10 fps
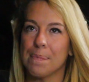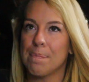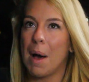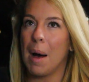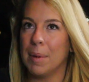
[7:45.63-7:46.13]

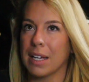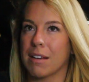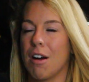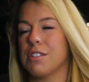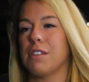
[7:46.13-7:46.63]
public
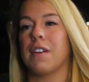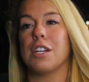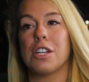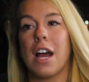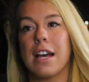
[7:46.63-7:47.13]

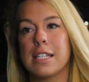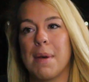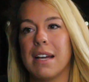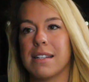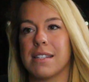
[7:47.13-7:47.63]
conservation
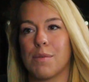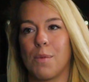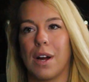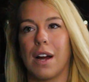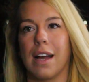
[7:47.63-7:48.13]
aspect
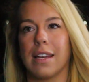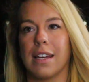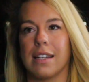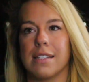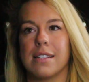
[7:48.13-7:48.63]
where I
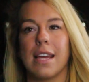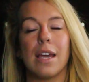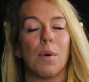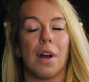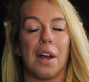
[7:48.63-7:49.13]
can
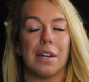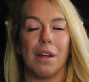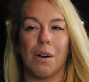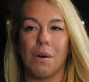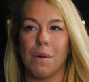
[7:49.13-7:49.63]
take what I
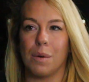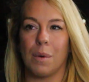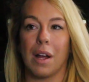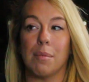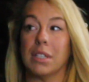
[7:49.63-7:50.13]
know and what
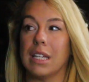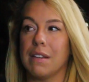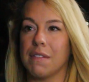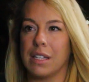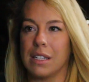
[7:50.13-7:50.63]
I
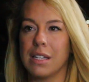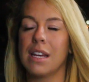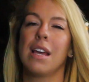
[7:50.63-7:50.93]
believe in